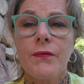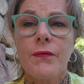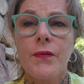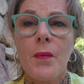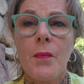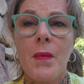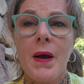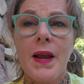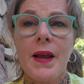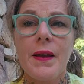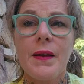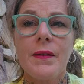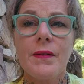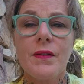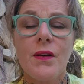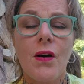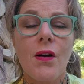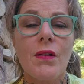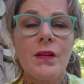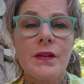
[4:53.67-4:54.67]
from my
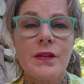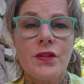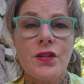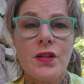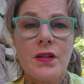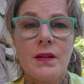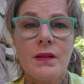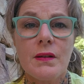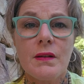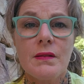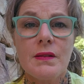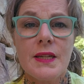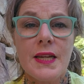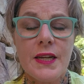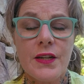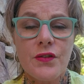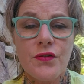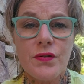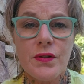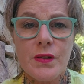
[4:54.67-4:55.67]
knowledge, a
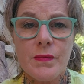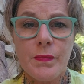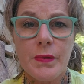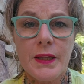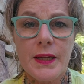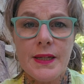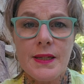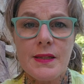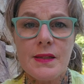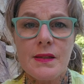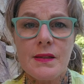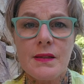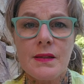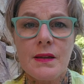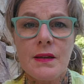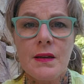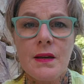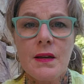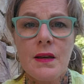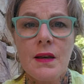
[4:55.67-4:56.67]
dangerous place.
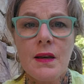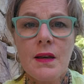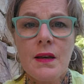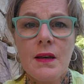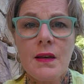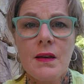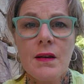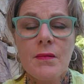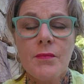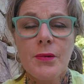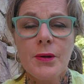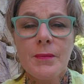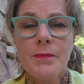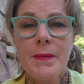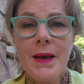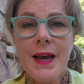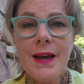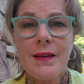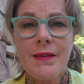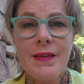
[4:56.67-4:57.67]
But
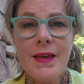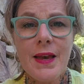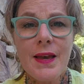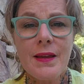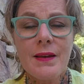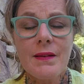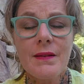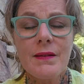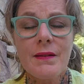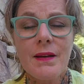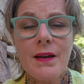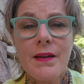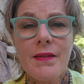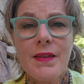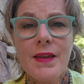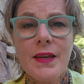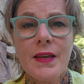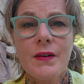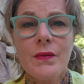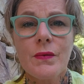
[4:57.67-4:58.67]
back then, I
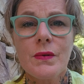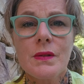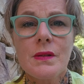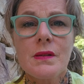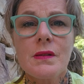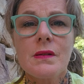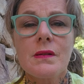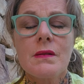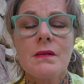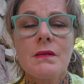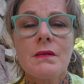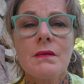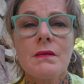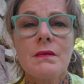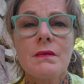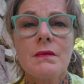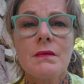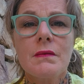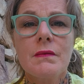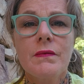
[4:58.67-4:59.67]
think it was
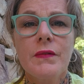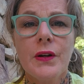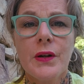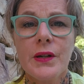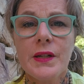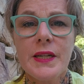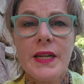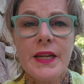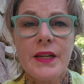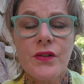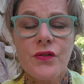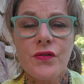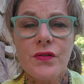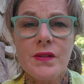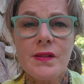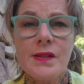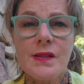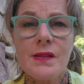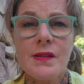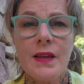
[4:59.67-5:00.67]
very
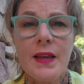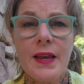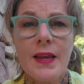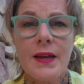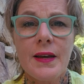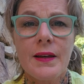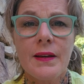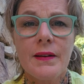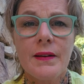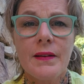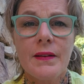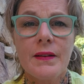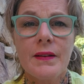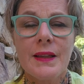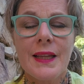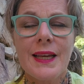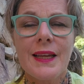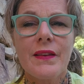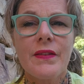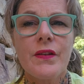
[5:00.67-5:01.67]
dangerous, and
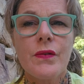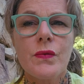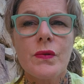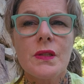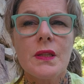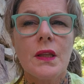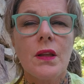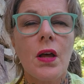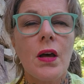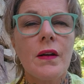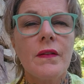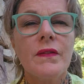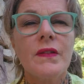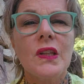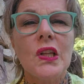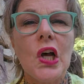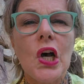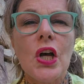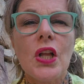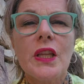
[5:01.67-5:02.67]
like there was a lot
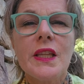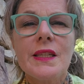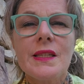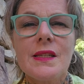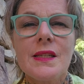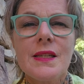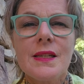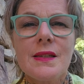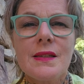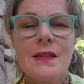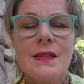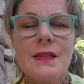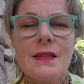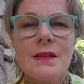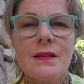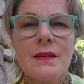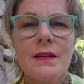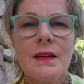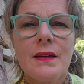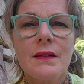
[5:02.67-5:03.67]
of
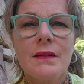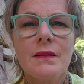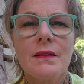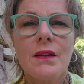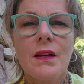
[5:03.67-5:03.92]
lawlessness and a